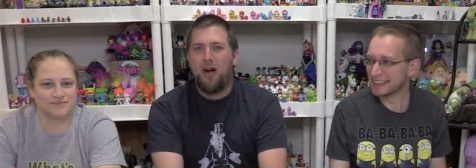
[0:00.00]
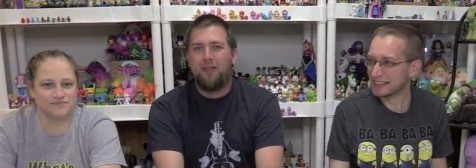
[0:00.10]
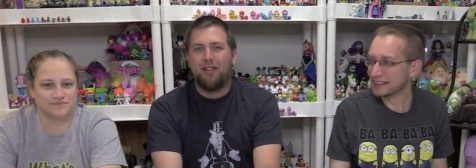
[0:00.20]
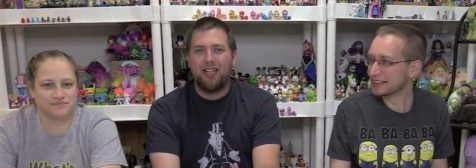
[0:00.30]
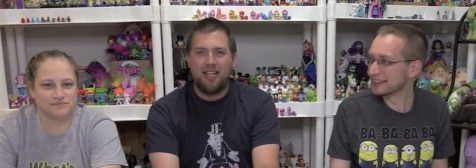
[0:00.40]

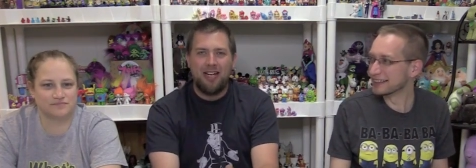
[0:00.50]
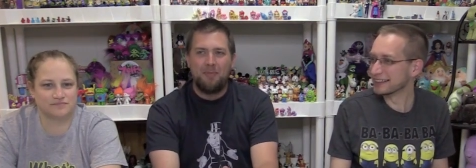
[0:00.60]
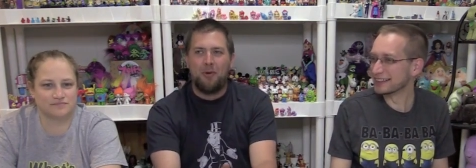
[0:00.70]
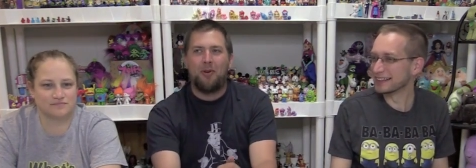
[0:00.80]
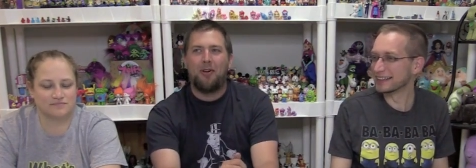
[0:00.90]
Speaker 1: Whoever can eat
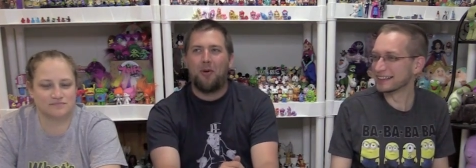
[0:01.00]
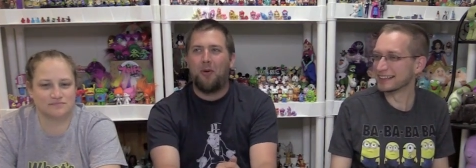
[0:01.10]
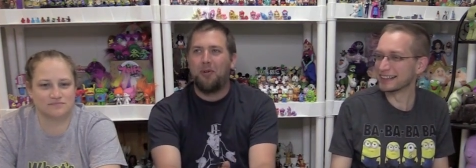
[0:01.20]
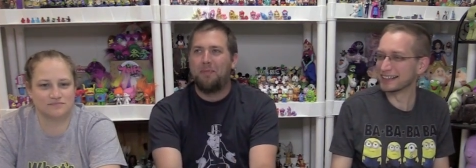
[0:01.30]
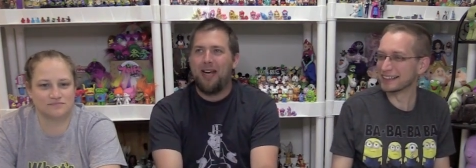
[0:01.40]
more
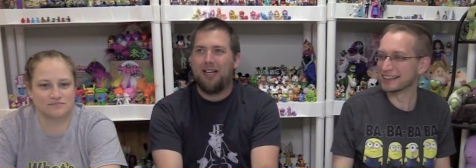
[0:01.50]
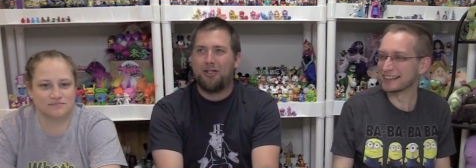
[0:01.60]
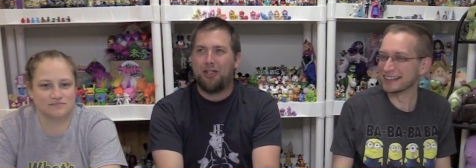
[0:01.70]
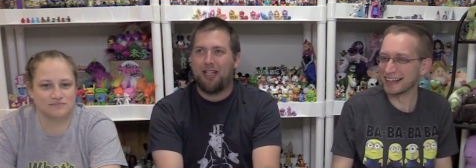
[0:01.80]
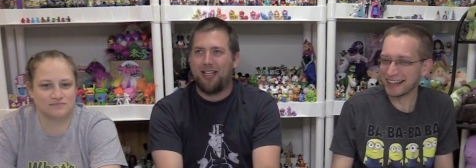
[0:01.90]
old maid
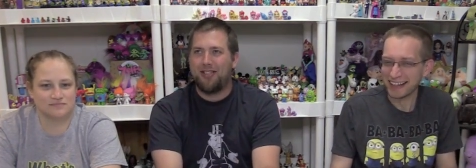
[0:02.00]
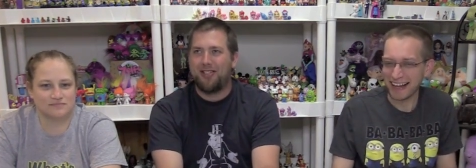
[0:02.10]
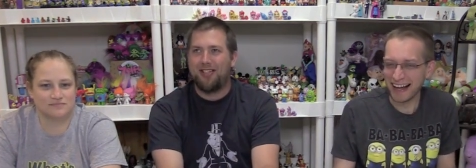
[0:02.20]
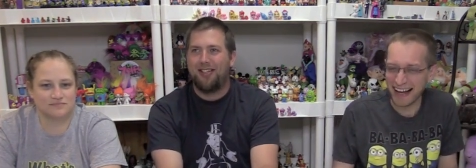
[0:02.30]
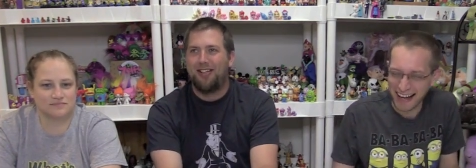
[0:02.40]

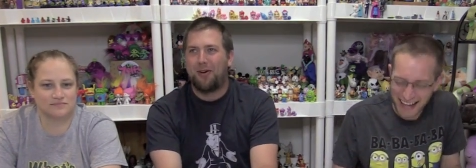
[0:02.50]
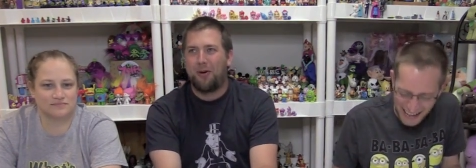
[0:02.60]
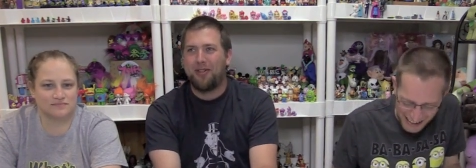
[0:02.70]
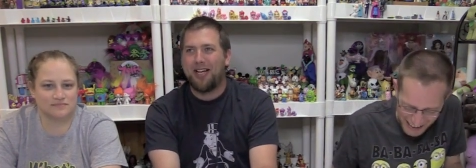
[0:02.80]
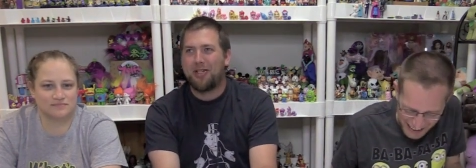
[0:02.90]
cookies,
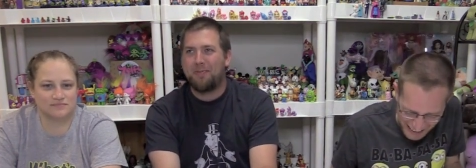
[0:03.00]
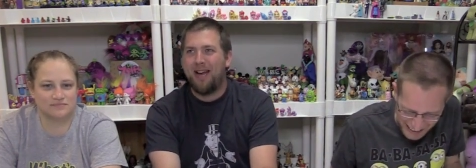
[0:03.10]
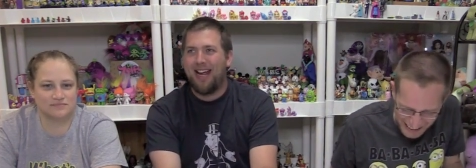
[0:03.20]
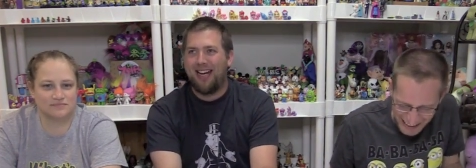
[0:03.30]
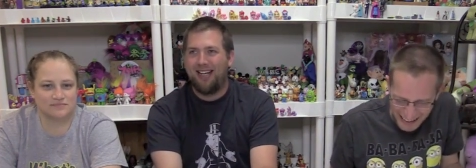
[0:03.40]
old Dutch
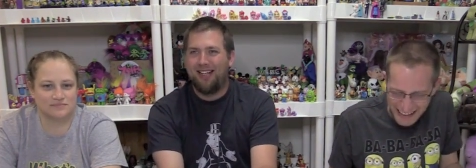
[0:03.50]
maid.